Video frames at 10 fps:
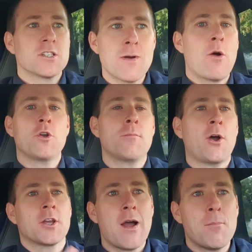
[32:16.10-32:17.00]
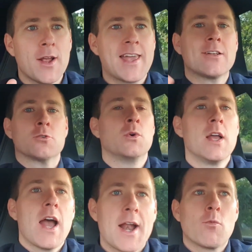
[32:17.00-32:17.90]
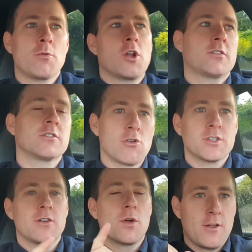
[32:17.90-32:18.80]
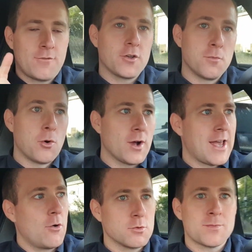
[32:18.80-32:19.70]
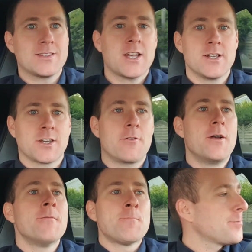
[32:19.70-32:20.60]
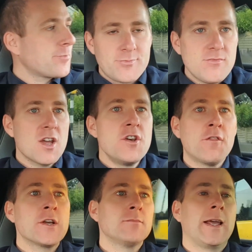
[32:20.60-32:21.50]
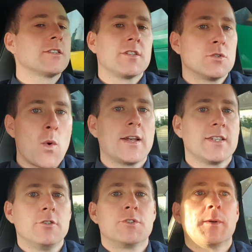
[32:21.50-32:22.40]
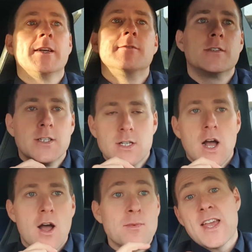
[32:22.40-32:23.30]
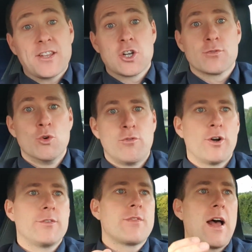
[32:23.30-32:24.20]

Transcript: Doesn't matter what you buy. Go out and buy a kettle, and it won't last as long as it, if uh, you bought a kettle that was made 10 years ago. Nothing is made as, as well as it used to be. Um, yet they charge more for it.